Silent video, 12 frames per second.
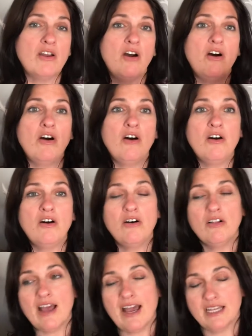
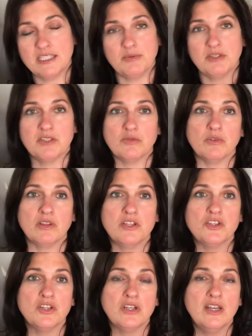all aspects of religion,